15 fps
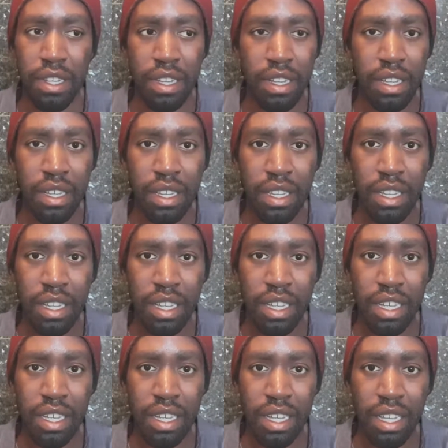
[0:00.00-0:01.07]

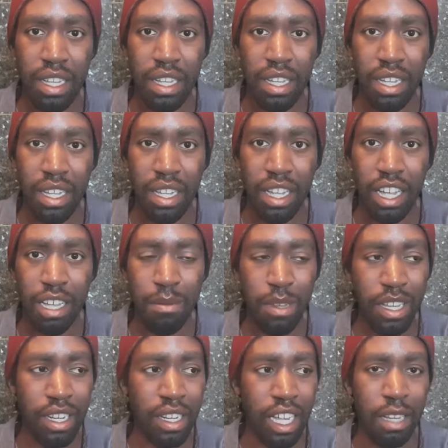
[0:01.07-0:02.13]
I mean,